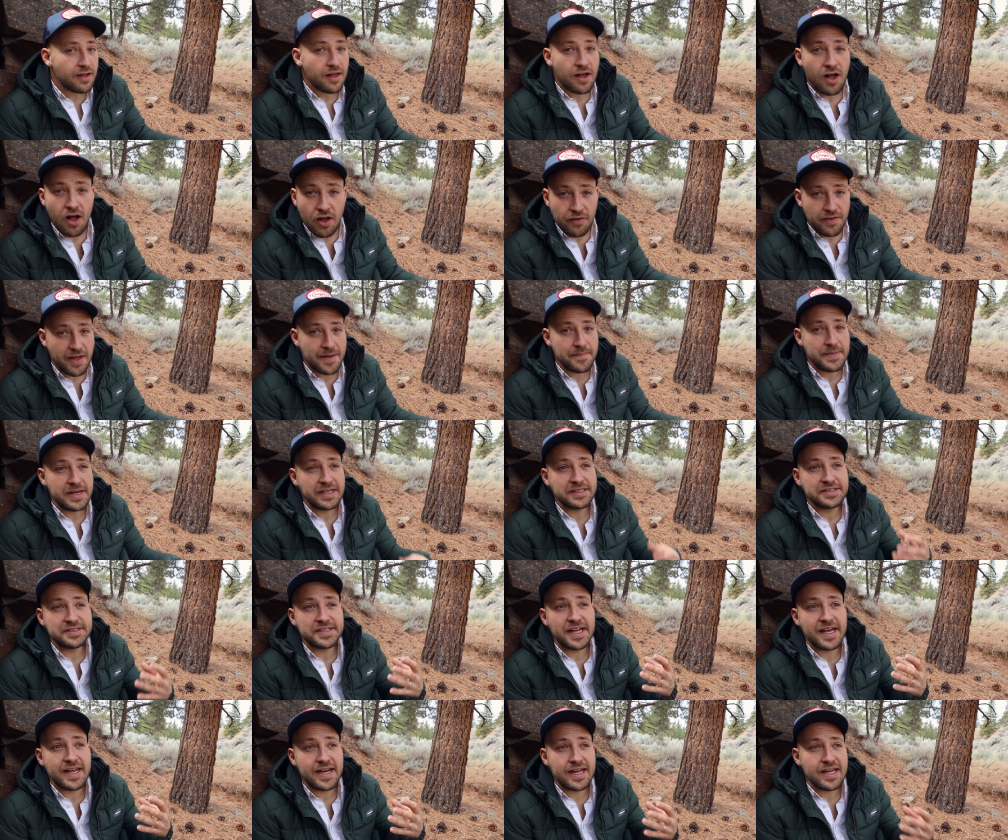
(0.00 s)
all that being
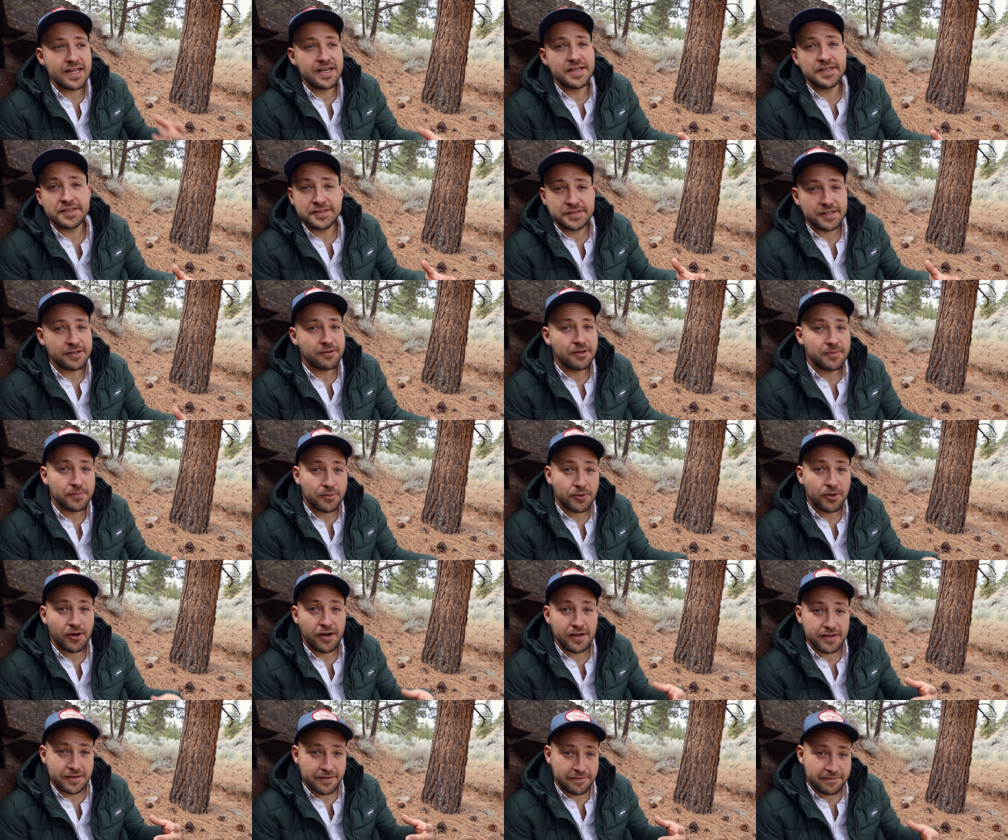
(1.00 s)
said, it is so
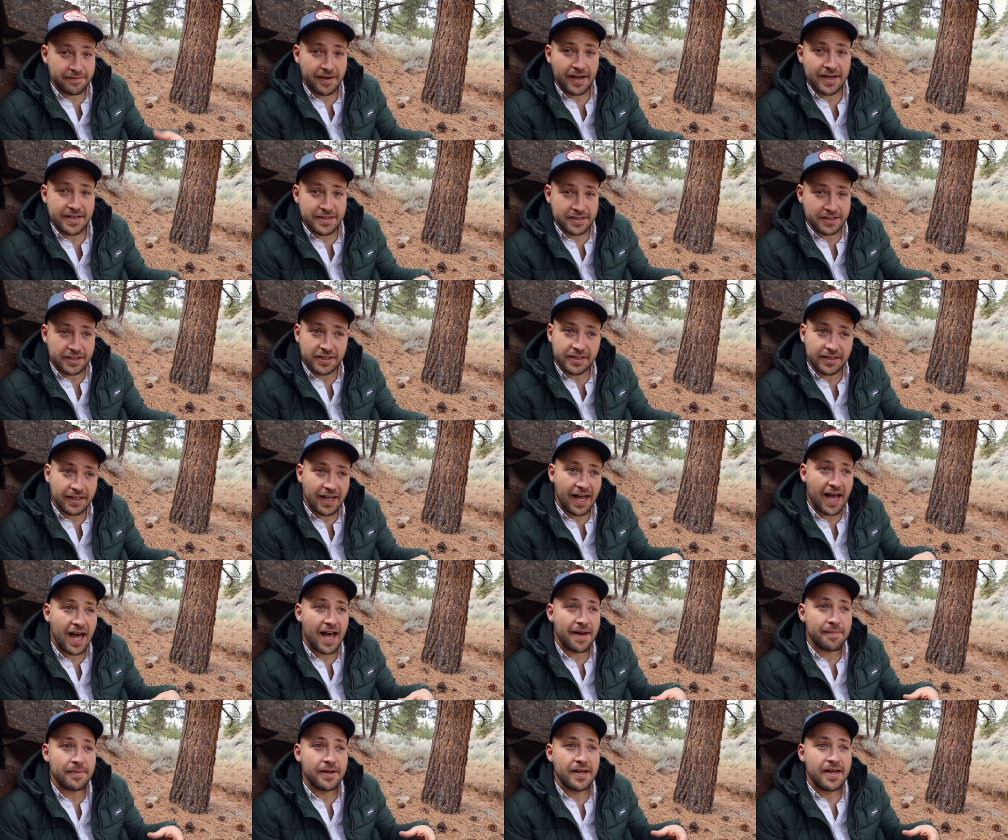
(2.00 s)
important to find a good
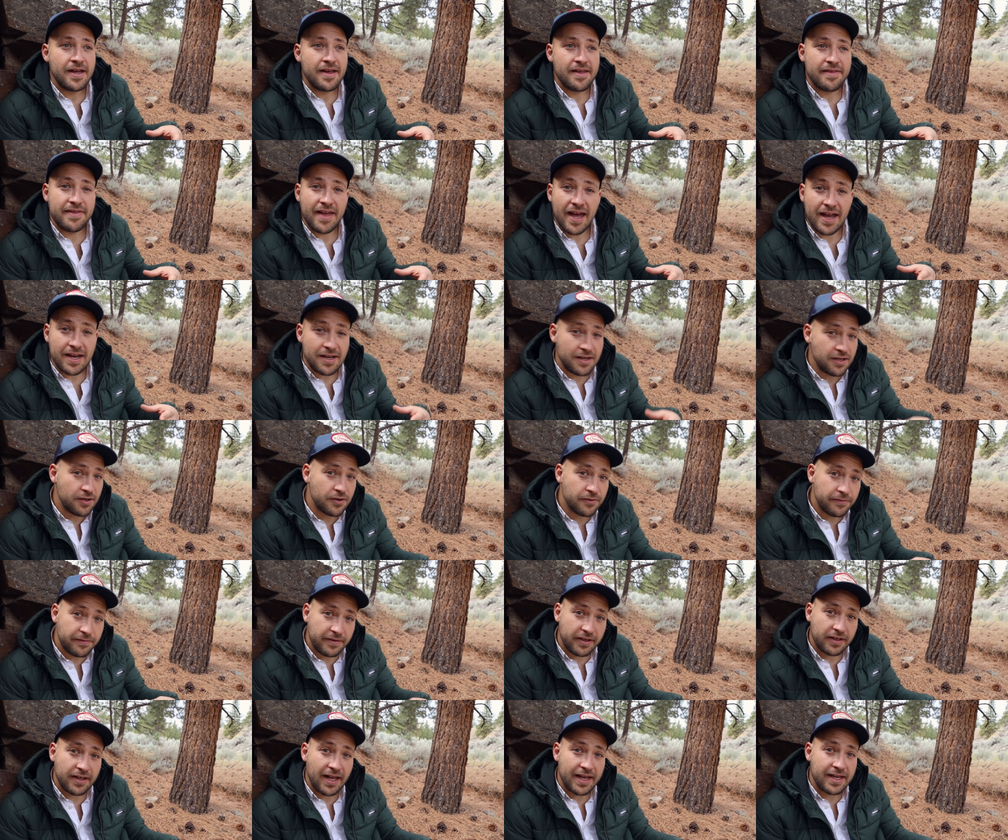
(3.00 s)
lab that you
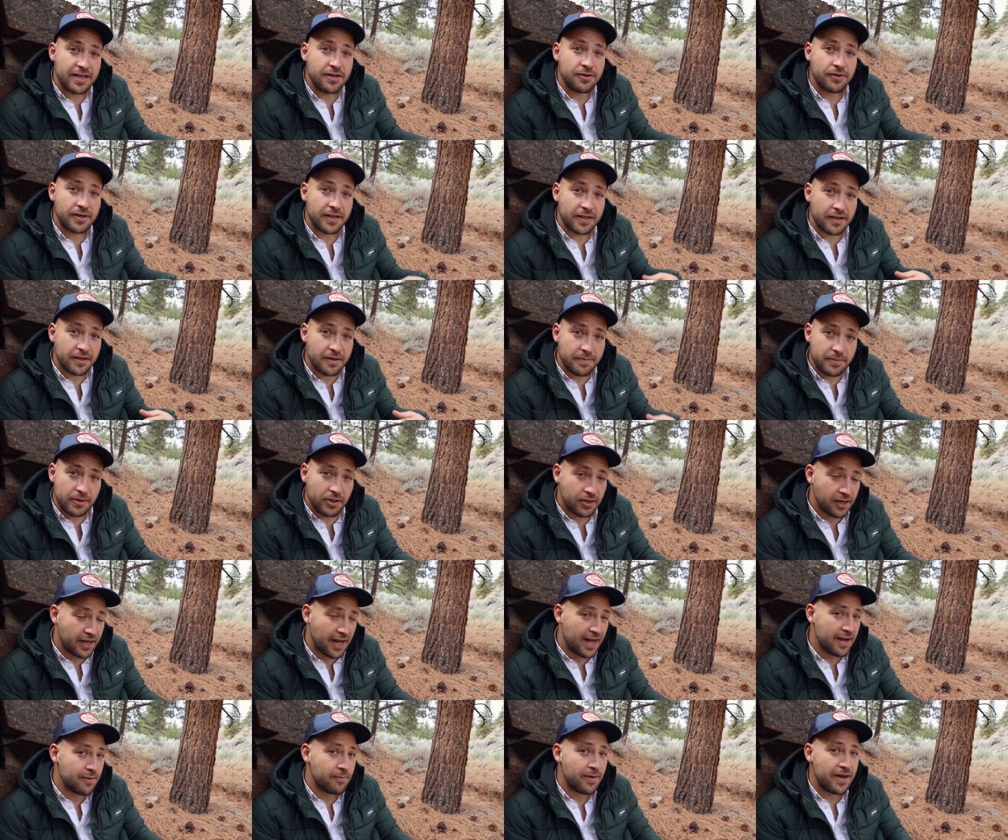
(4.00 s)
feel like you can
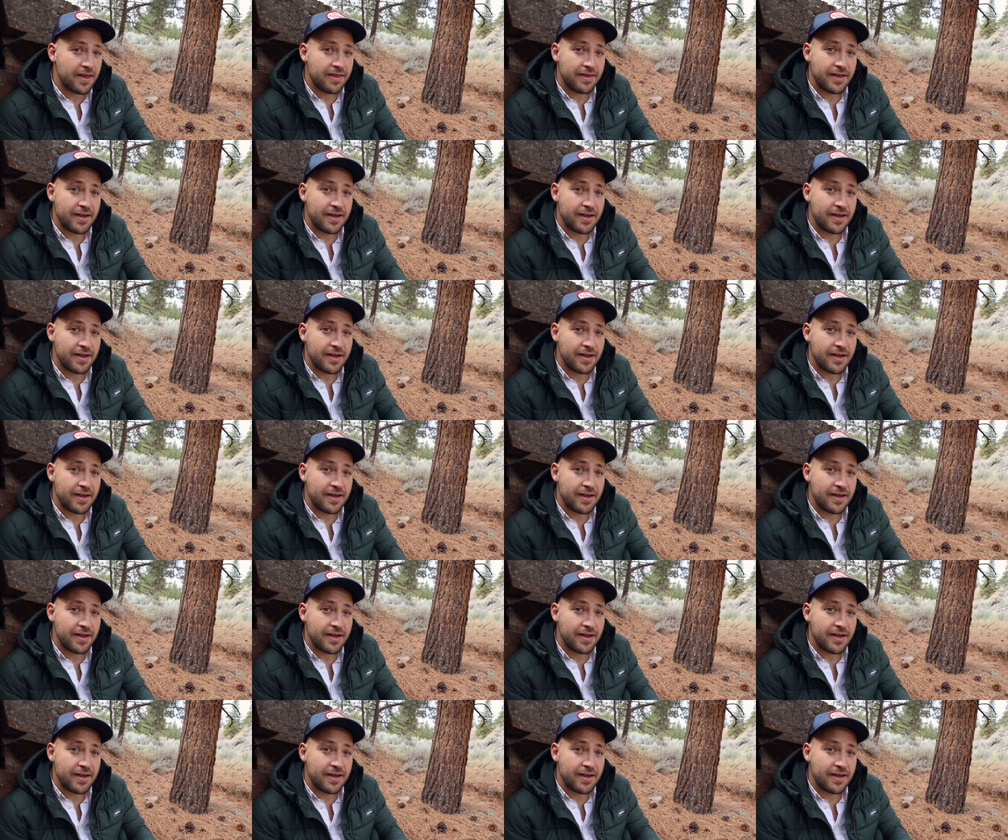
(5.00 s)
communicate with,